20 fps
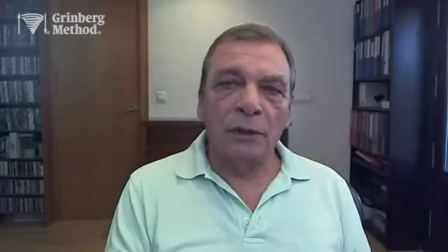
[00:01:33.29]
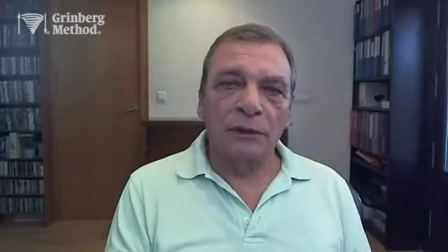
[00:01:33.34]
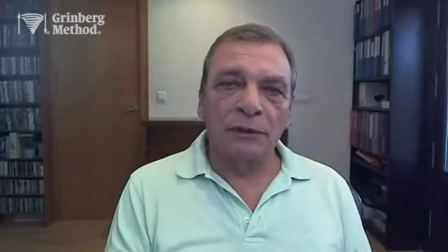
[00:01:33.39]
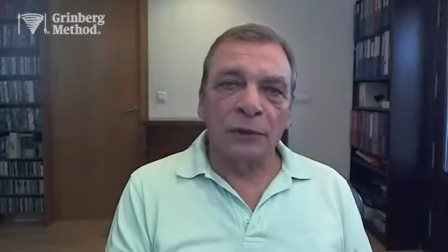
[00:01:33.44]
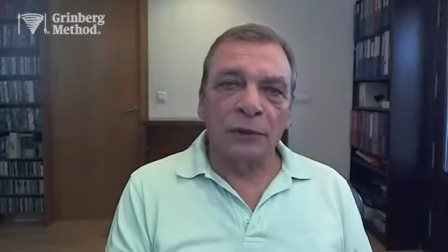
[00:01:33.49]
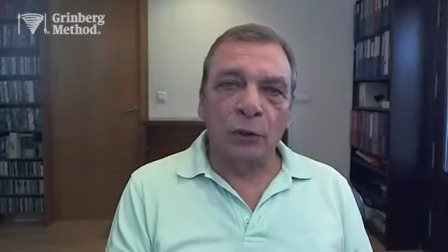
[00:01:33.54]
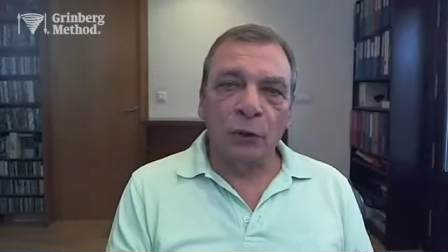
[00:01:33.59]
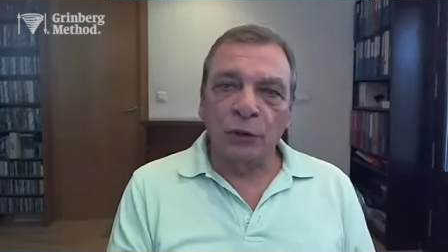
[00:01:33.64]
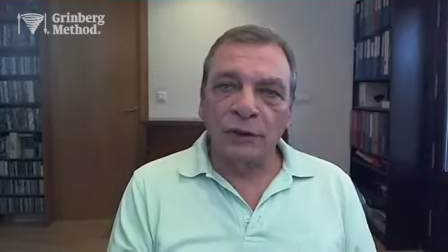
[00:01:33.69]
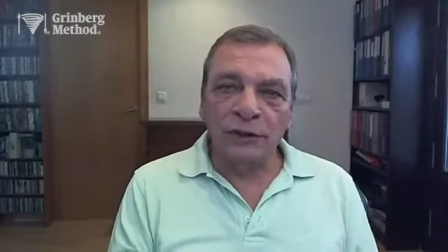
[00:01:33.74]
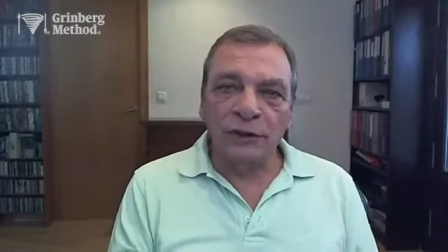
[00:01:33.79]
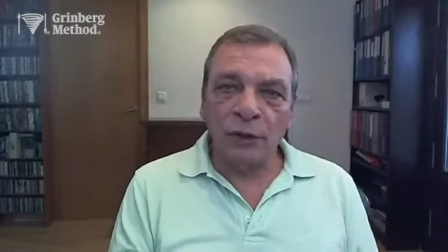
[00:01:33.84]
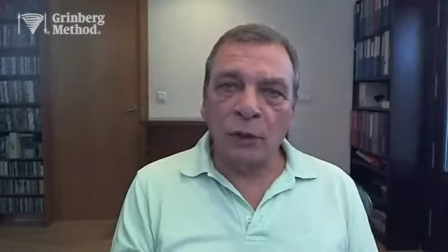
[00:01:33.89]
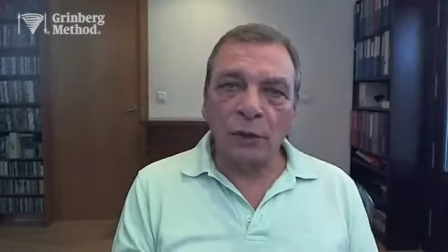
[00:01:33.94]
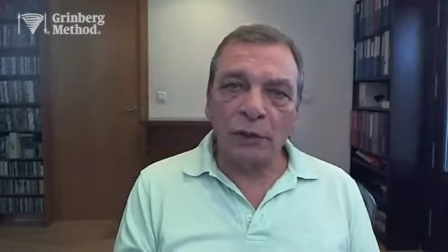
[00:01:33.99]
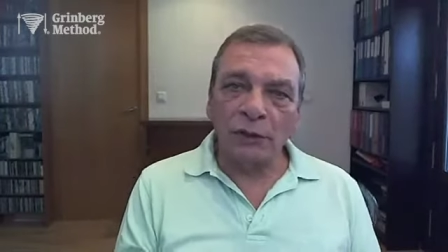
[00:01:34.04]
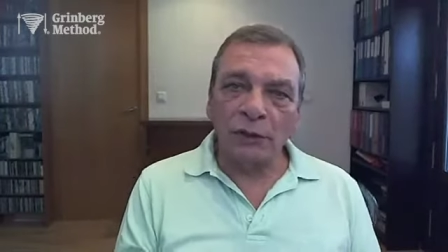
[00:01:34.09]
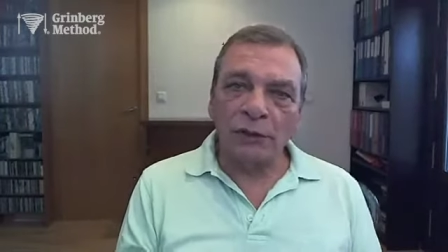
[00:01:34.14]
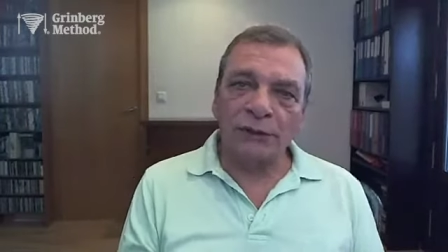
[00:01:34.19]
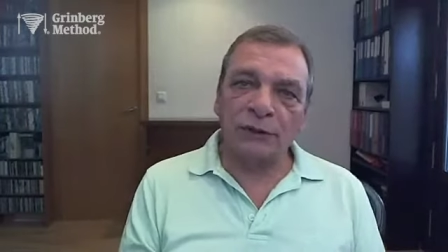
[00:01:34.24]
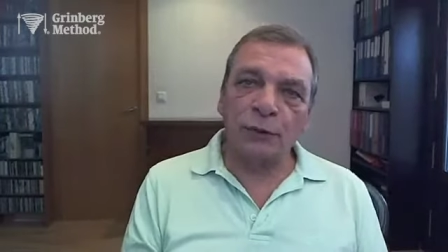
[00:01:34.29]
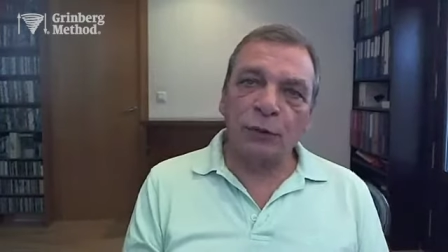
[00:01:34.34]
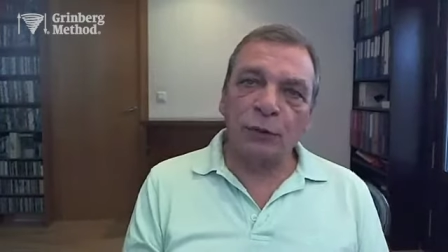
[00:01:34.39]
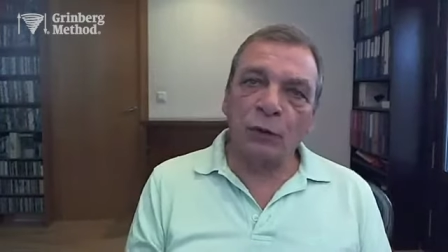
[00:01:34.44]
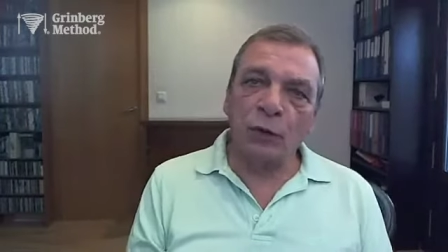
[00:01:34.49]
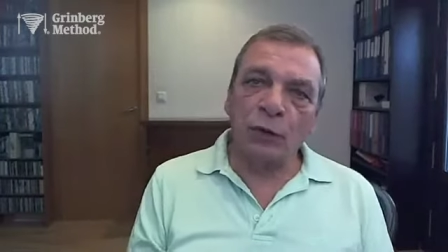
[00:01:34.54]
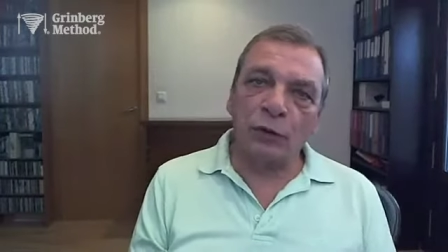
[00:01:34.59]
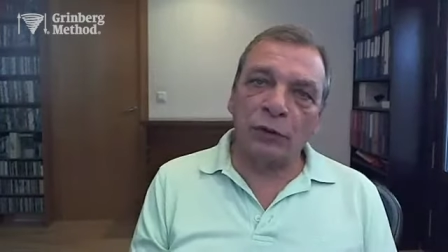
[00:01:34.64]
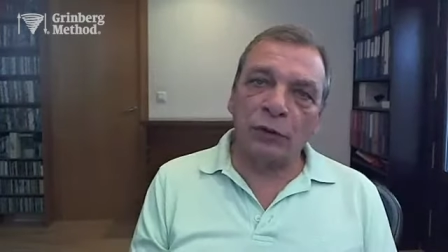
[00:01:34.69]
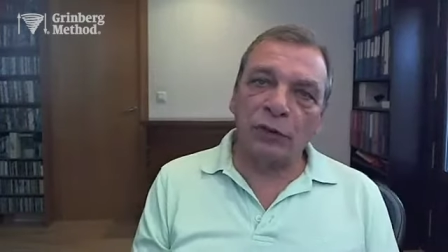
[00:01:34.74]
So with all this
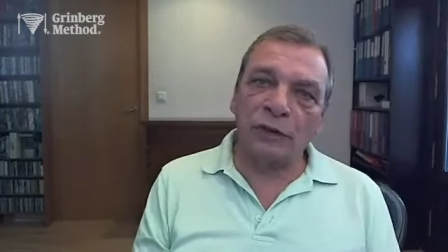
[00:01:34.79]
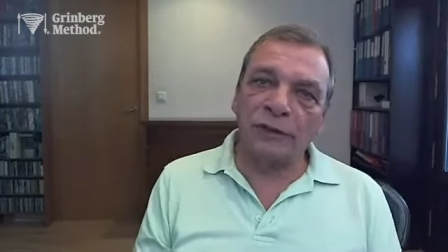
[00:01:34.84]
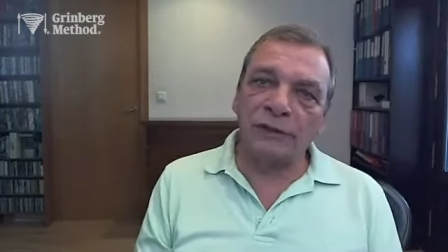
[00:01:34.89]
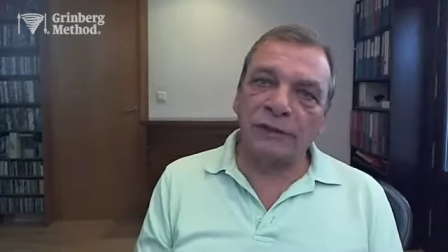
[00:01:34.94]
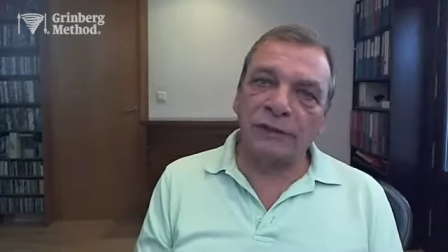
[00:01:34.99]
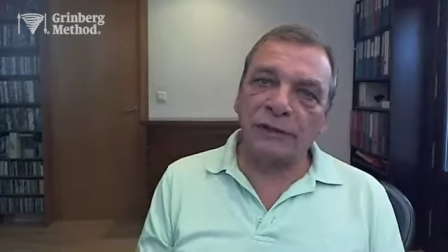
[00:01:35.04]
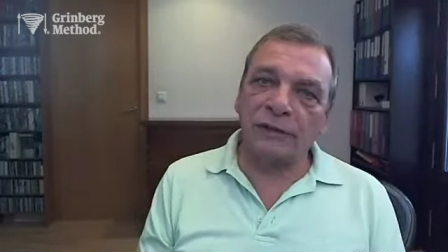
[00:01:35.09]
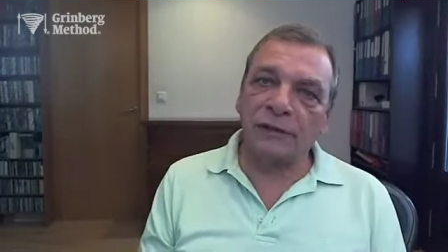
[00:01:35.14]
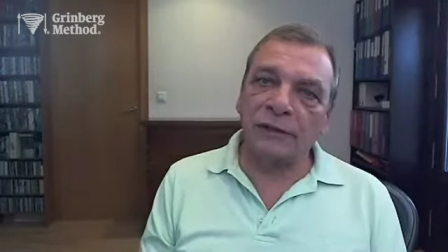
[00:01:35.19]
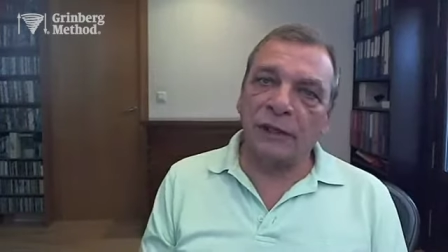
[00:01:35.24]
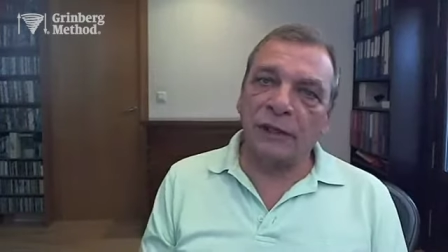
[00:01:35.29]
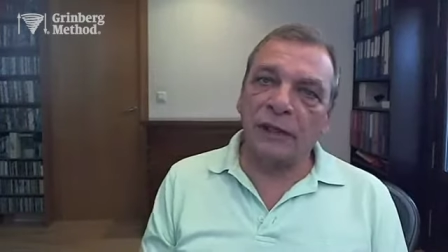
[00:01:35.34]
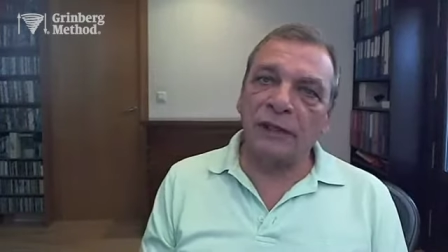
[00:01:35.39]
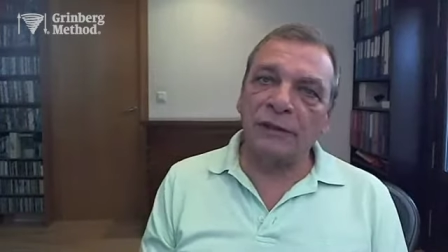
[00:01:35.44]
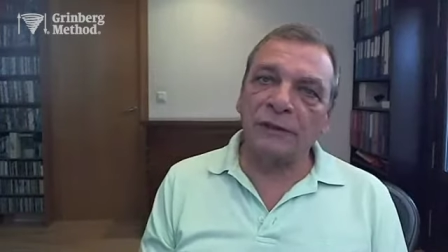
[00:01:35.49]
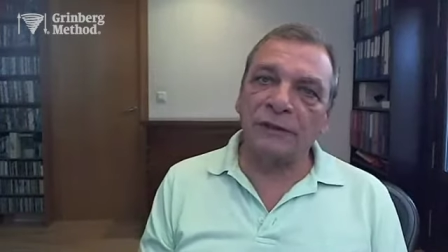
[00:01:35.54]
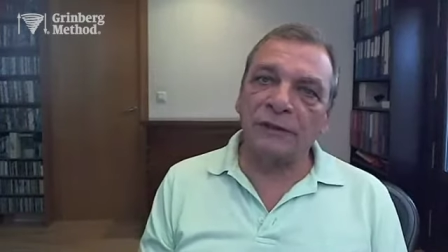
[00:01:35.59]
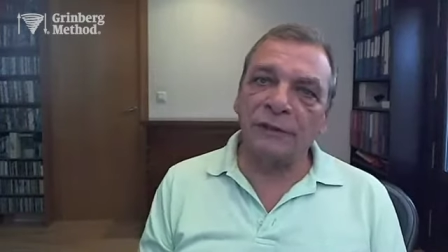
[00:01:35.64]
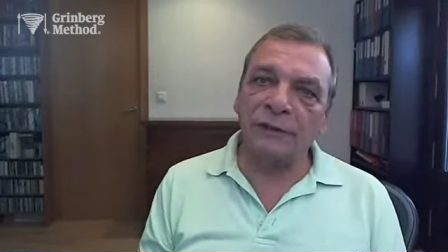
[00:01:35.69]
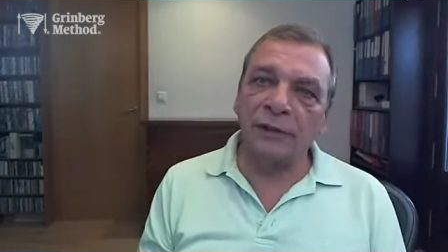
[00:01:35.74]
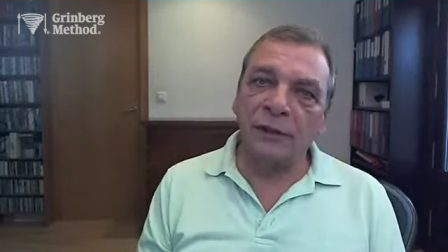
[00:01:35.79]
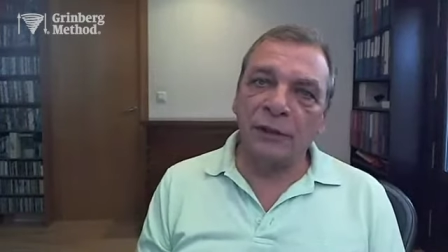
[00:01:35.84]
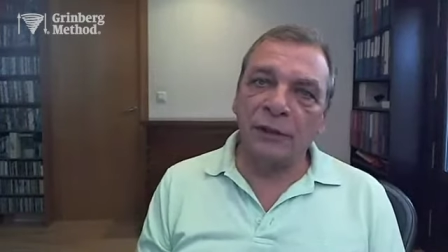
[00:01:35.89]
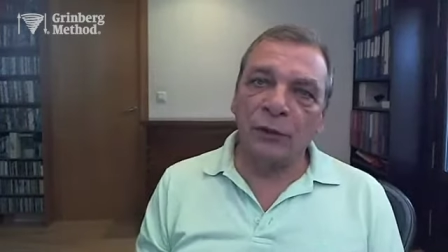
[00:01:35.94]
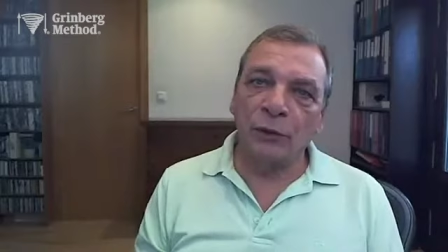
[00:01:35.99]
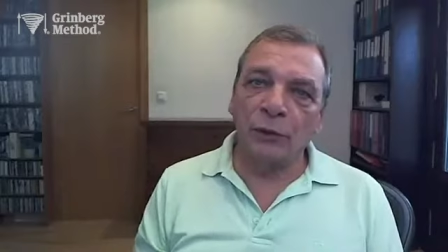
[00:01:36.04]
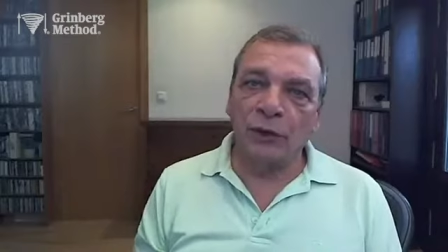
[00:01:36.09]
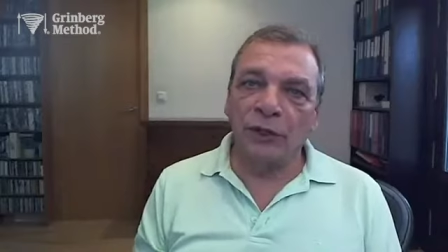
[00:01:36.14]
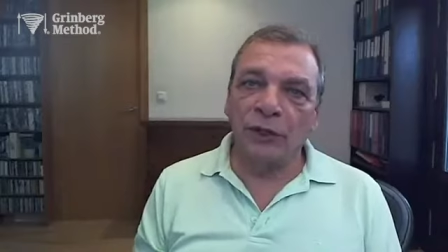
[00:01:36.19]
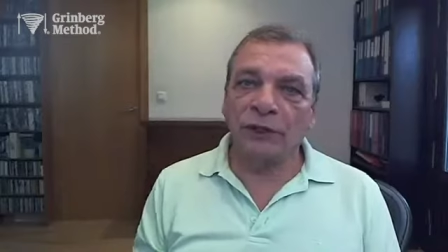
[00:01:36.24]
worry and stress,
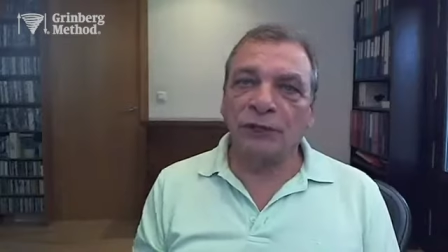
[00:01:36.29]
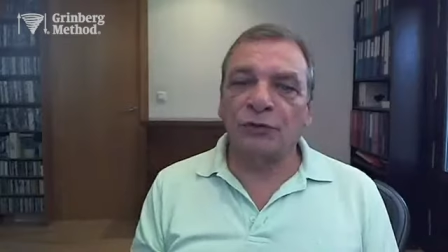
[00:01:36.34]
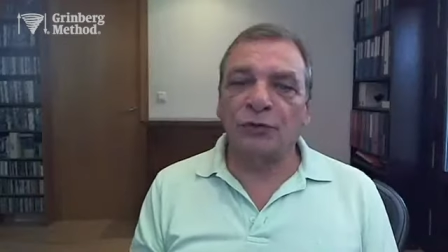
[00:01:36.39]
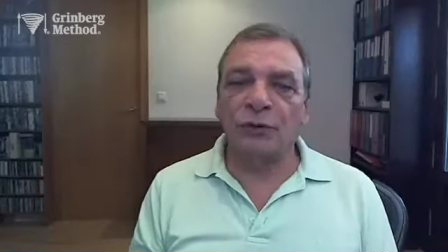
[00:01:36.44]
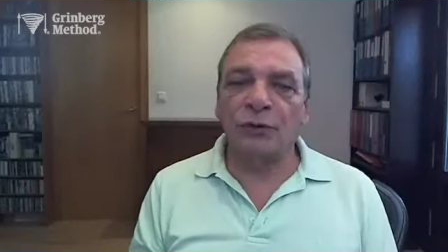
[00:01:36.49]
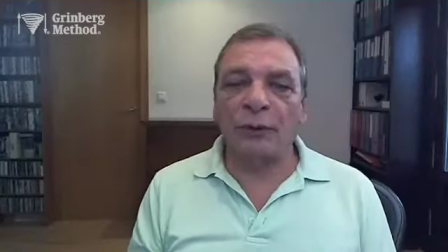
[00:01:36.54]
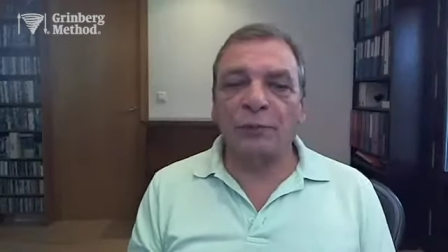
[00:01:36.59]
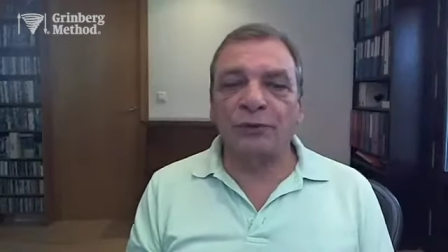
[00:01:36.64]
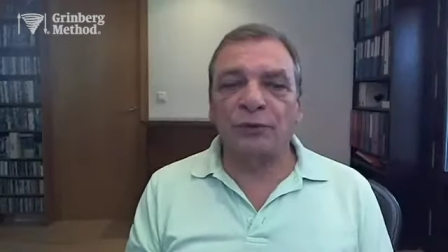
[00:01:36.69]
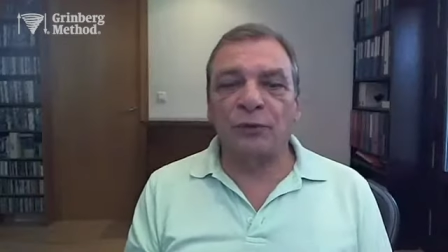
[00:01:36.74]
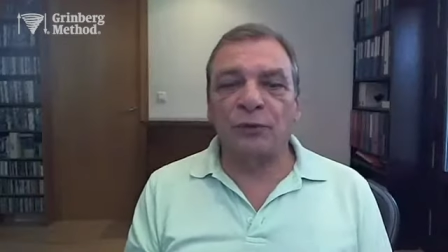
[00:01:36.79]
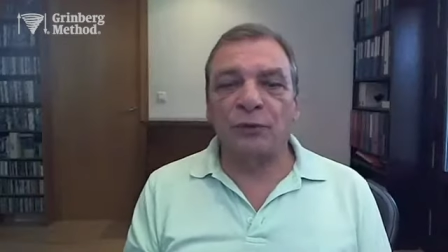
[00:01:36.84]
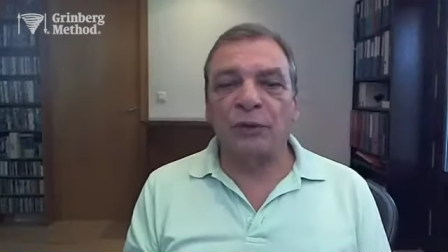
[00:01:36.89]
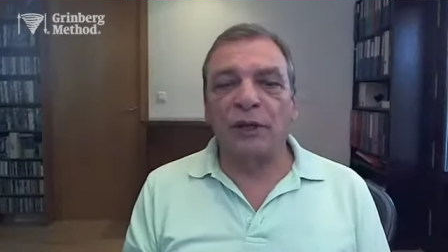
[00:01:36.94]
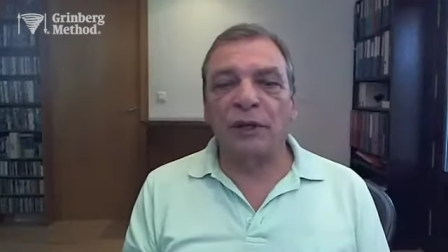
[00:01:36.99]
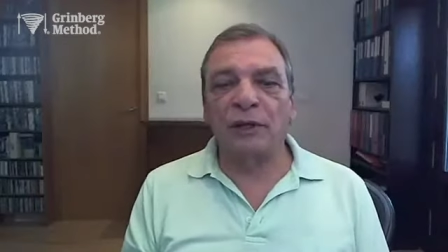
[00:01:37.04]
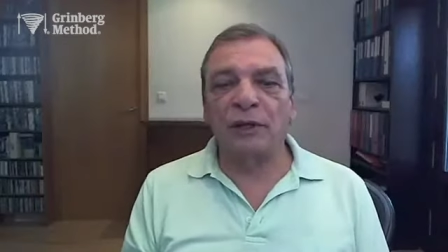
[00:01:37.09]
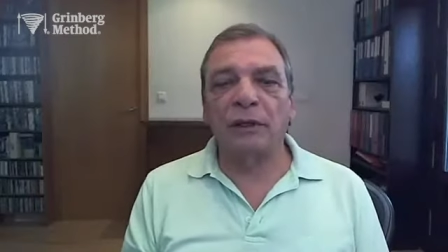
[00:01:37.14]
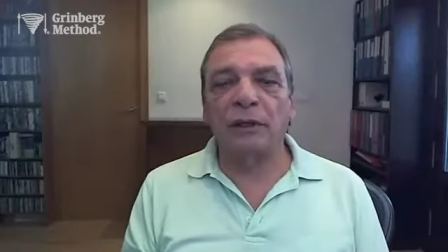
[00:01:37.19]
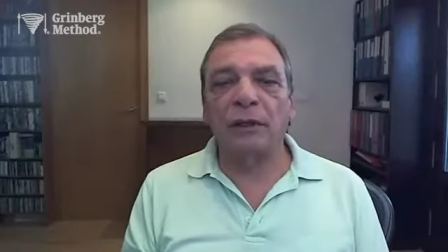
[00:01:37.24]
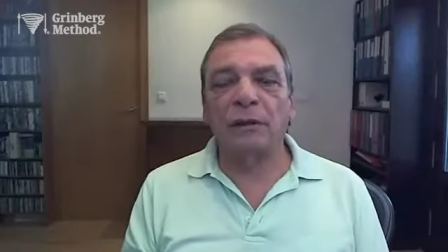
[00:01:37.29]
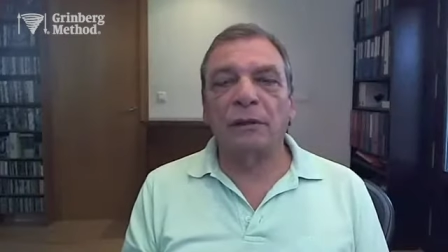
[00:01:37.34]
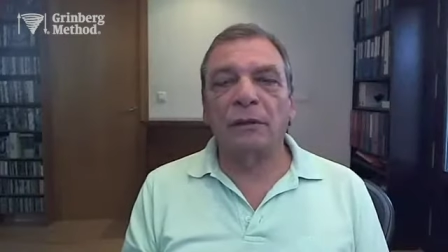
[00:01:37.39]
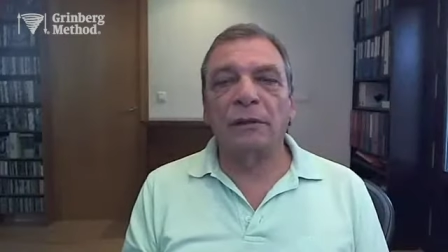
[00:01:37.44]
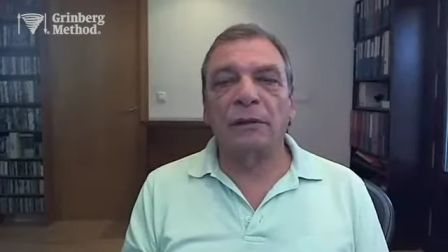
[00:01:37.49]
we are trapped together.